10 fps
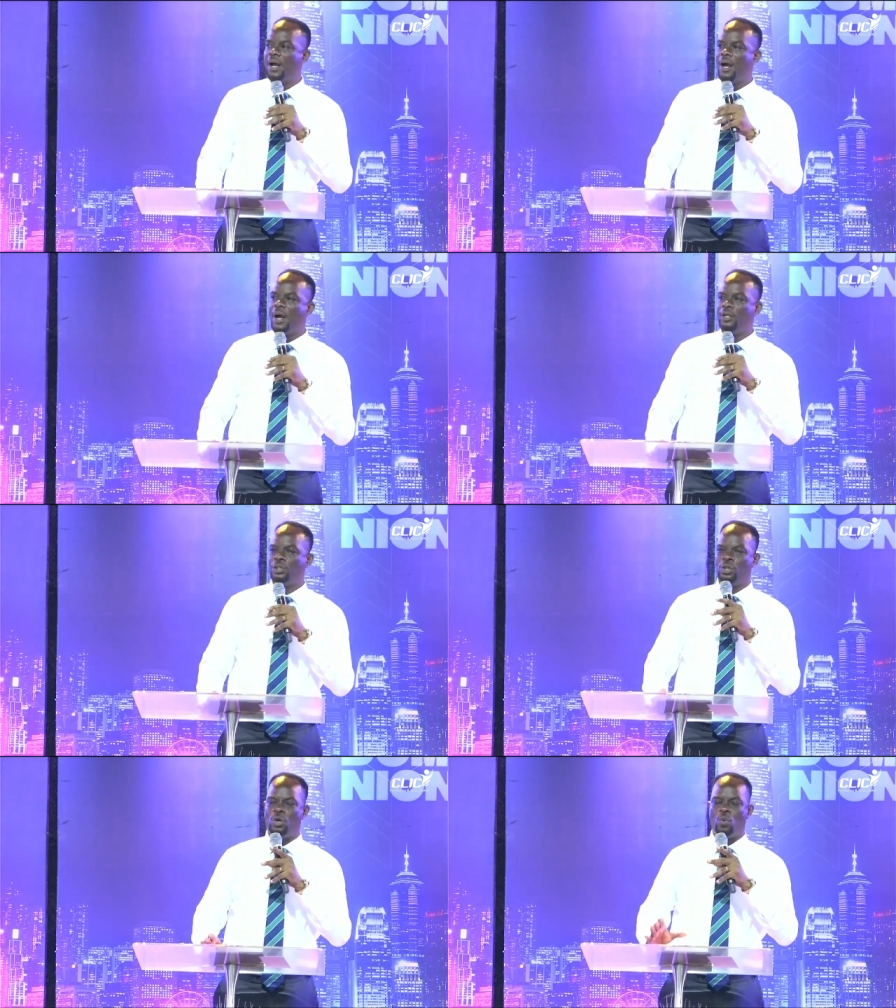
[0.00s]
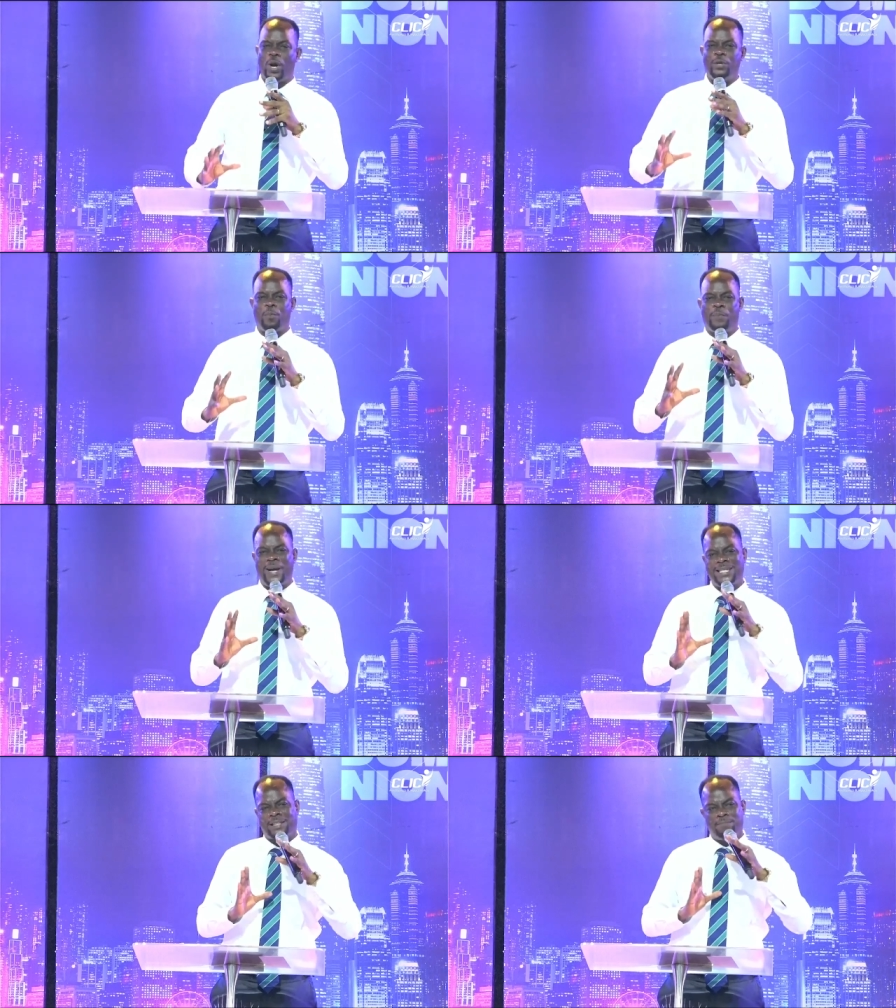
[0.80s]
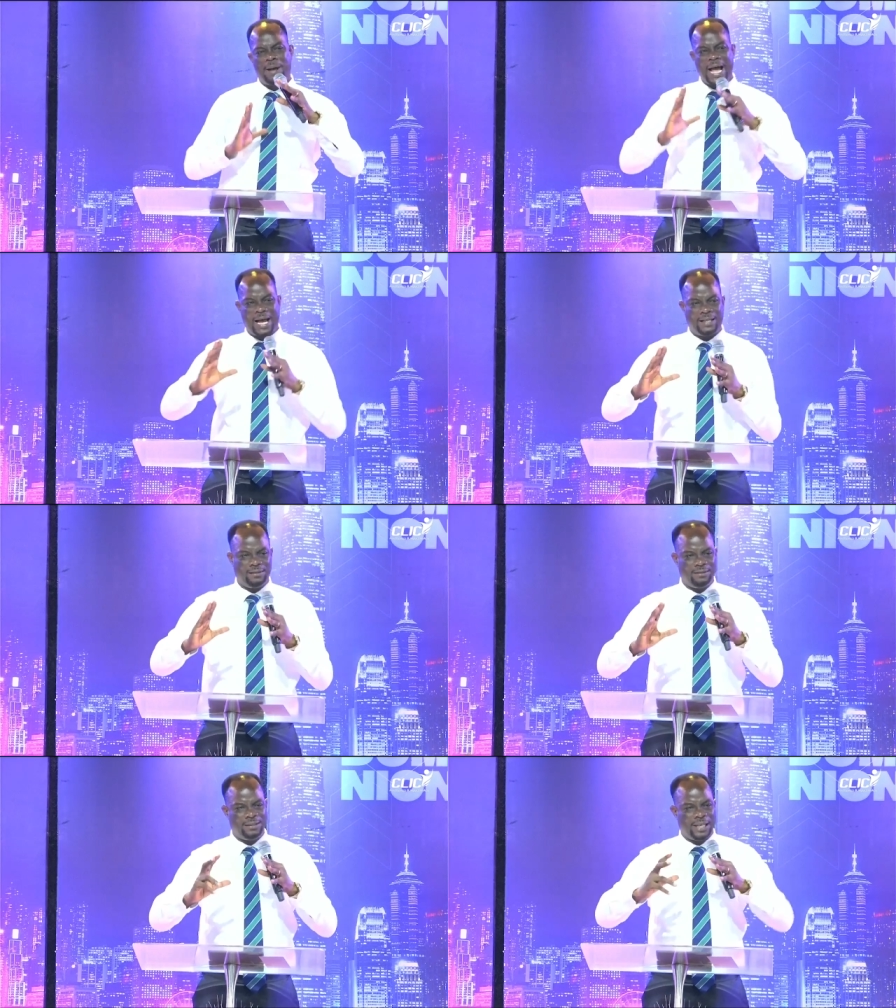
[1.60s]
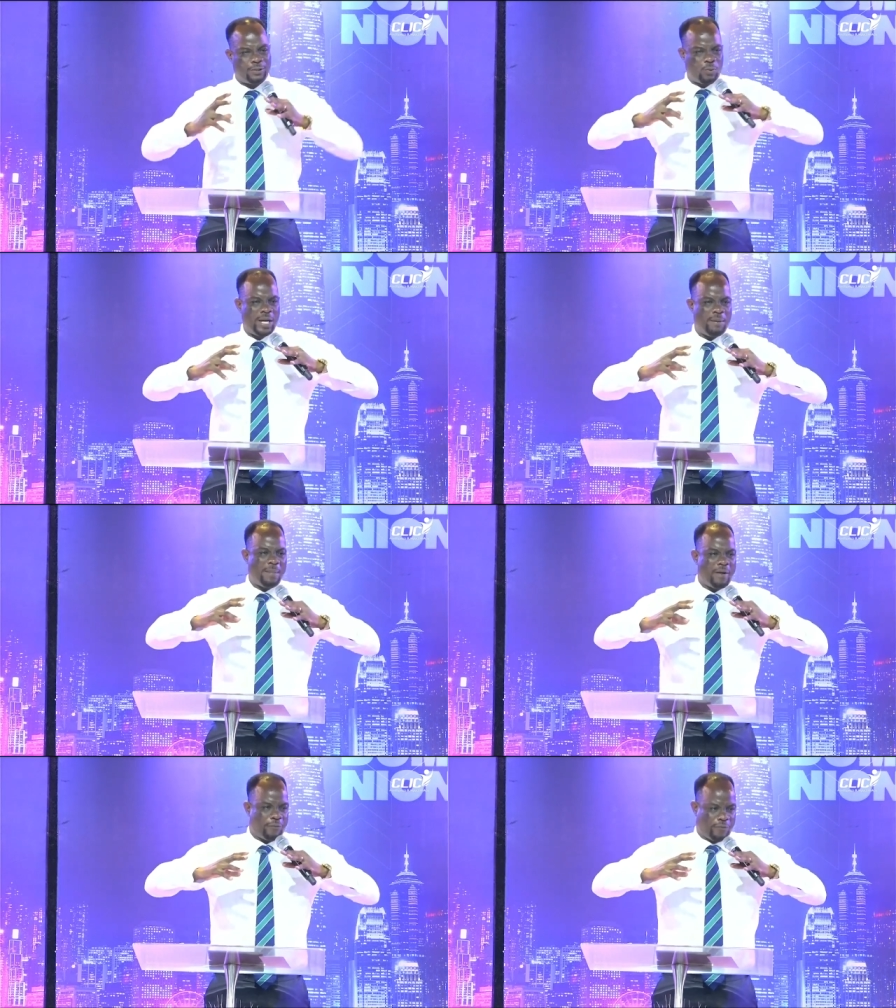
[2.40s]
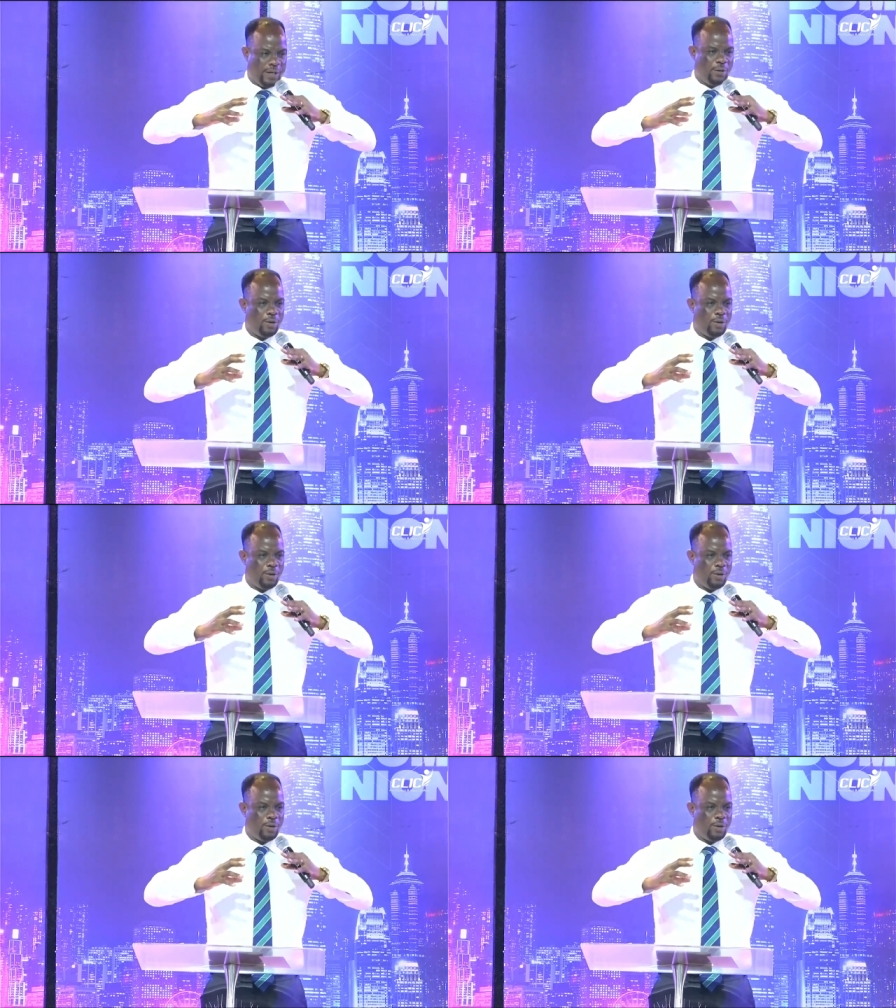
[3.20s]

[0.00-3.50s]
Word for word: Do you know when you praise man, there's where the man feel.